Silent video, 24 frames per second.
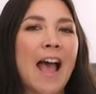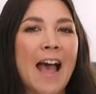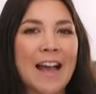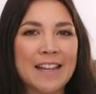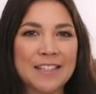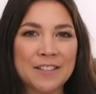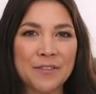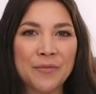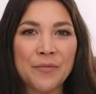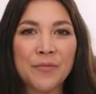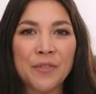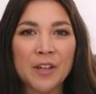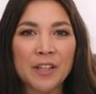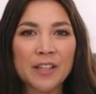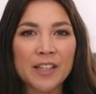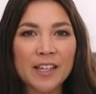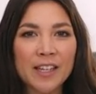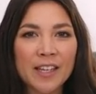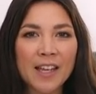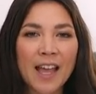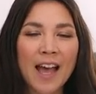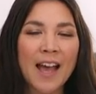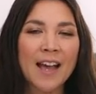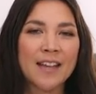as
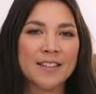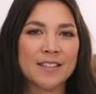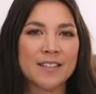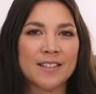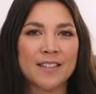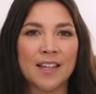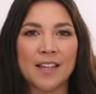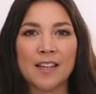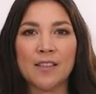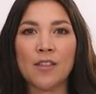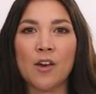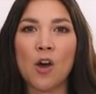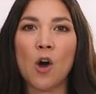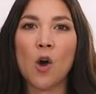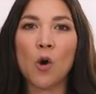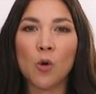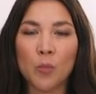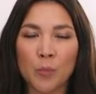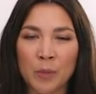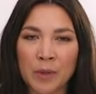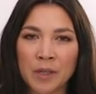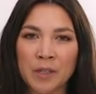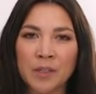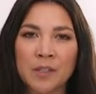filling as say the
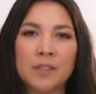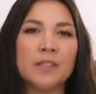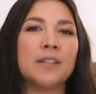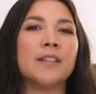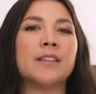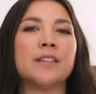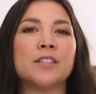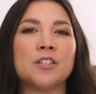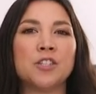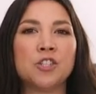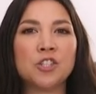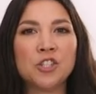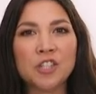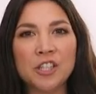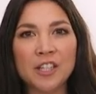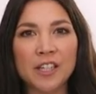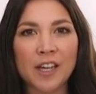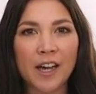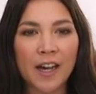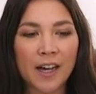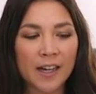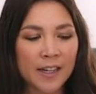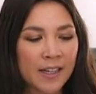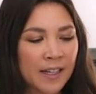oatmeal and the
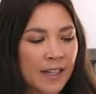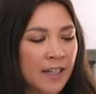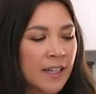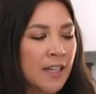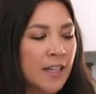chia.